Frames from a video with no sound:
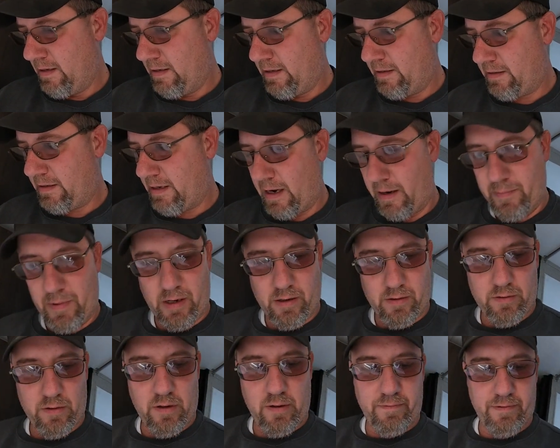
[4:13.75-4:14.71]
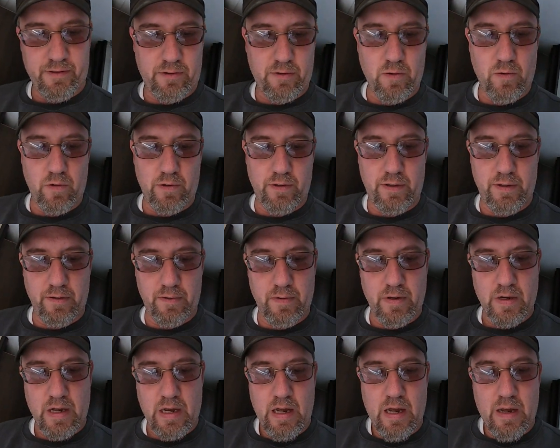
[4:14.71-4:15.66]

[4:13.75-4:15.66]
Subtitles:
This time I don't know if it's going to,